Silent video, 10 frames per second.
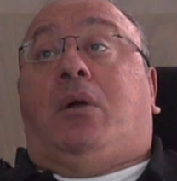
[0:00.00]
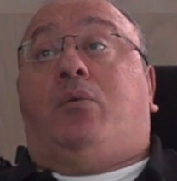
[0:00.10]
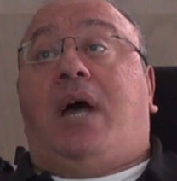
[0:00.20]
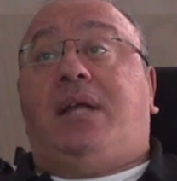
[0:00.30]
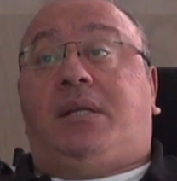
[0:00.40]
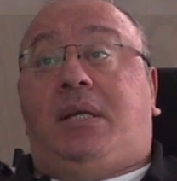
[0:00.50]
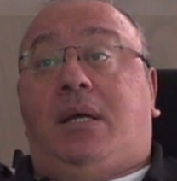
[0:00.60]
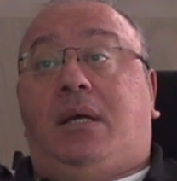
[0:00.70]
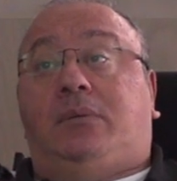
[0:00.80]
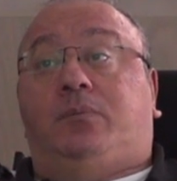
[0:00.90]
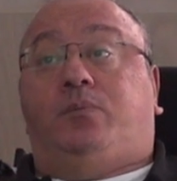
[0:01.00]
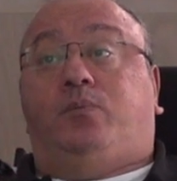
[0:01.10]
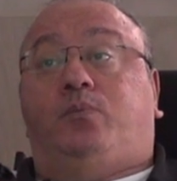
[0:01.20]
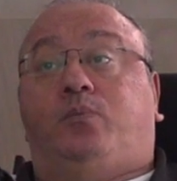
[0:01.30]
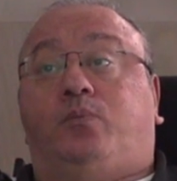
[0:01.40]
right here,
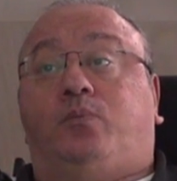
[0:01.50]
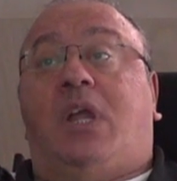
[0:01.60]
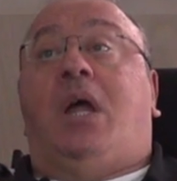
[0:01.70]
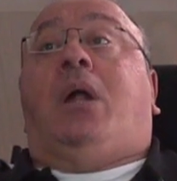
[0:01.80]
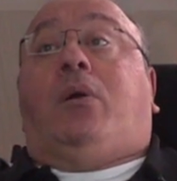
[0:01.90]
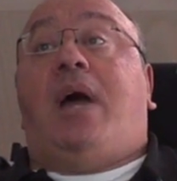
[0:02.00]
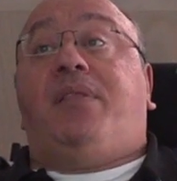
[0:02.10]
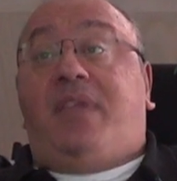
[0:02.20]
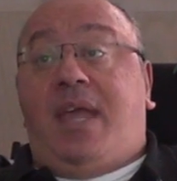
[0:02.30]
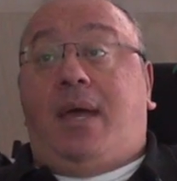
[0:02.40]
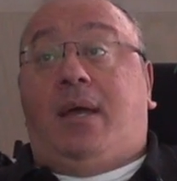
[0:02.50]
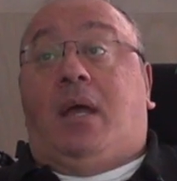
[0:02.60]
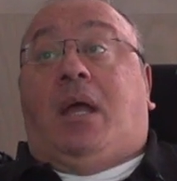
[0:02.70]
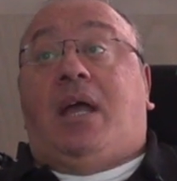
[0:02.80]
right there,